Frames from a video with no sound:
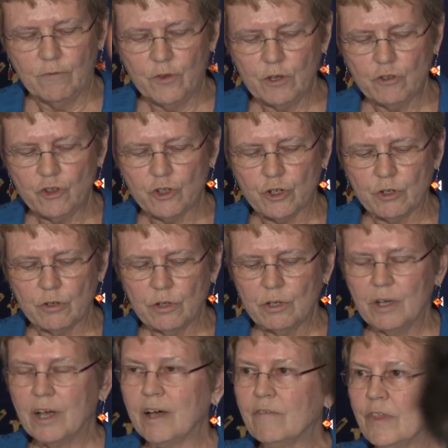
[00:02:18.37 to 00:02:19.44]
future
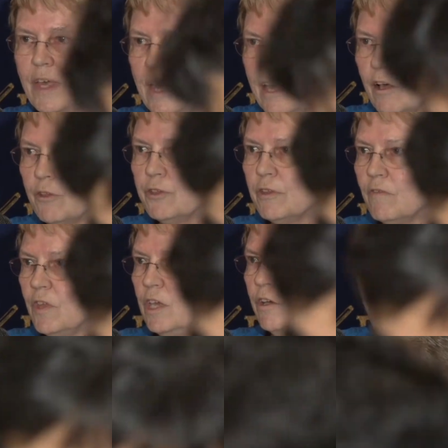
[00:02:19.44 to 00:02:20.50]
of the health of the
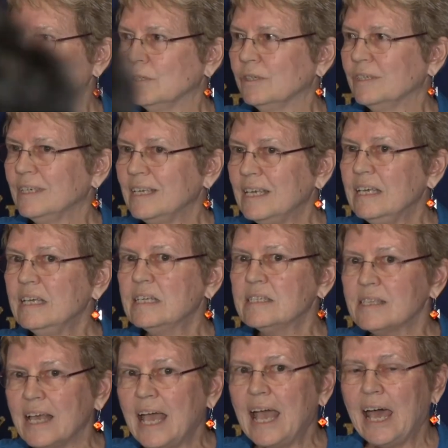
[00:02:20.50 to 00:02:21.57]
ocean
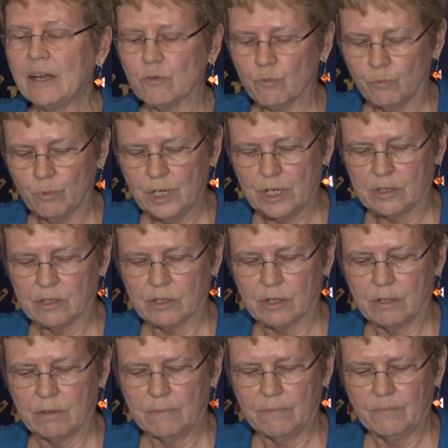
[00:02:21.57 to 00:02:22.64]
is at risk,
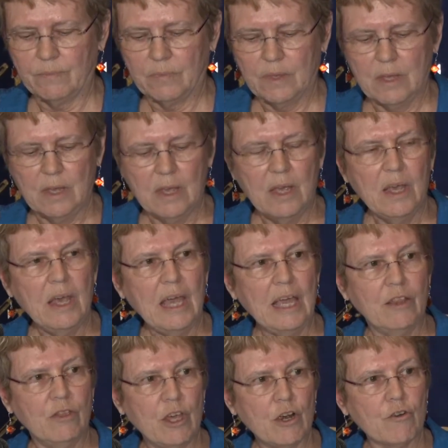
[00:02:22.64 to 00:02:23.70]

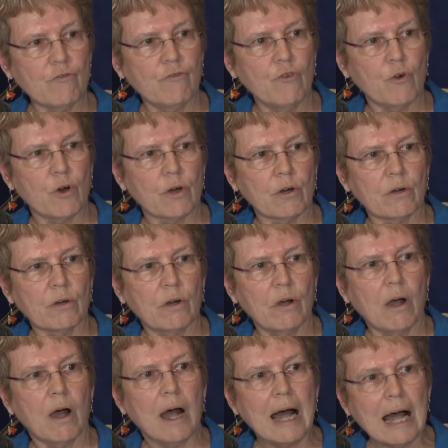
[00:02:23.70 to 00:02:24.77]
and therefore,
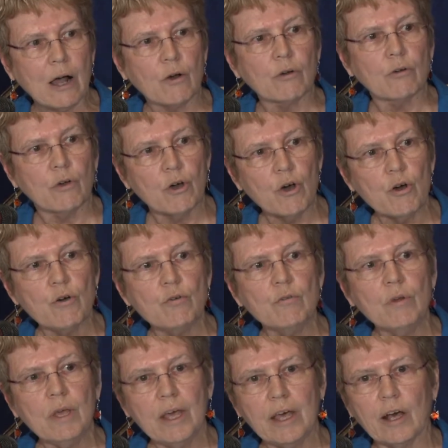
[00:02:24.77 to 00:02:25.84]
our own
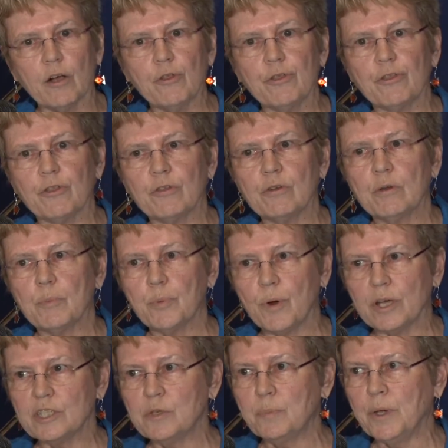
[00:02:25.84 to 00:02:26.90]
health,
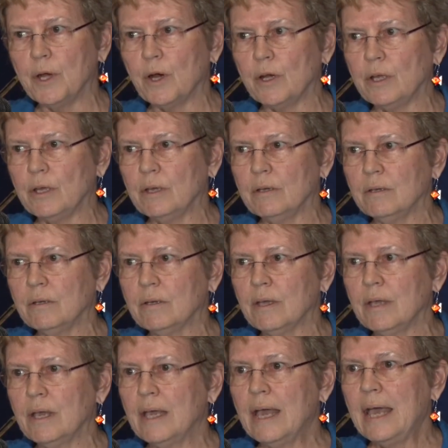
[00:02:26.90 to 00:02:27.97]
prosperity,
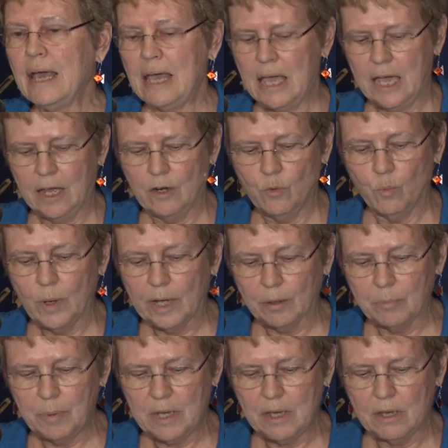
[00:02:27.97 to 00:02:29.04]
and
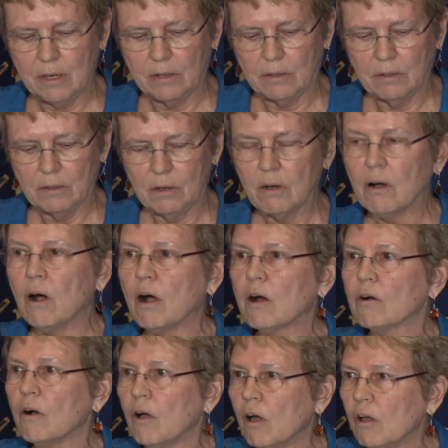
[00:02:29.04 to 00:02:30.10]
well-being
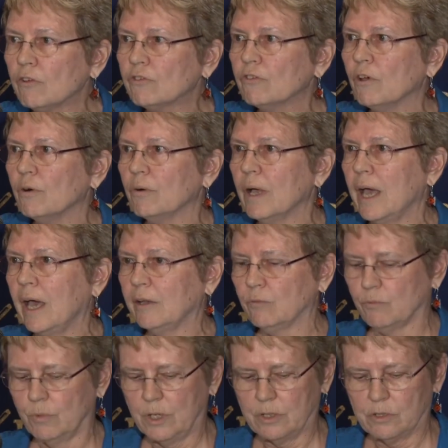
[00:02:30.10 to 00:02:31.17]
are also at
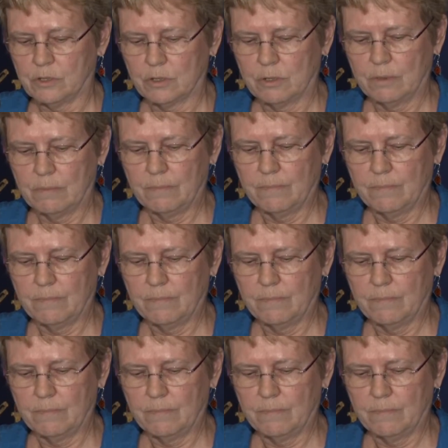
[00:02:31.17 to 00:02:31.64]
risk.